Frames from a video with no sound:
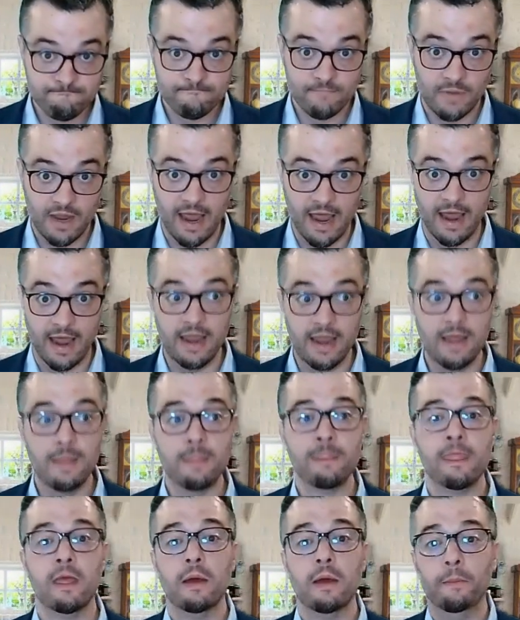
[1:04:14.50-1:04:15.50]
A,
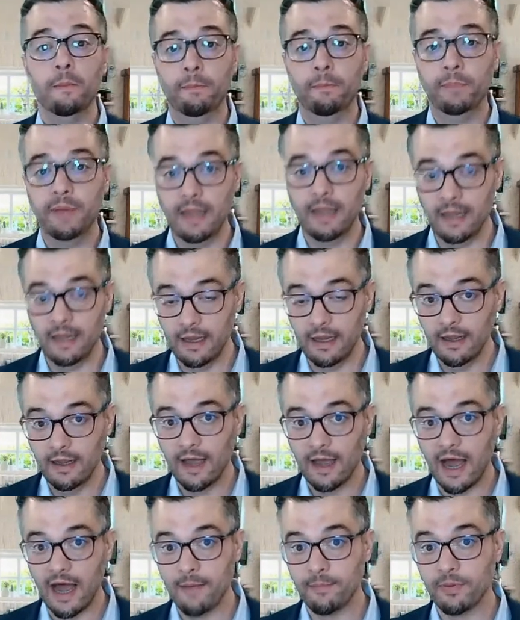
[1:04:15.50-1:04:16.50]
B,
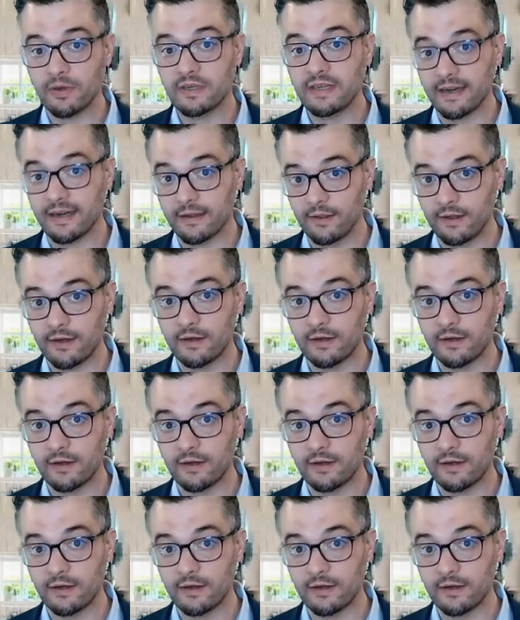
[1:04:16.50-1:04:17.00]
I'm particularly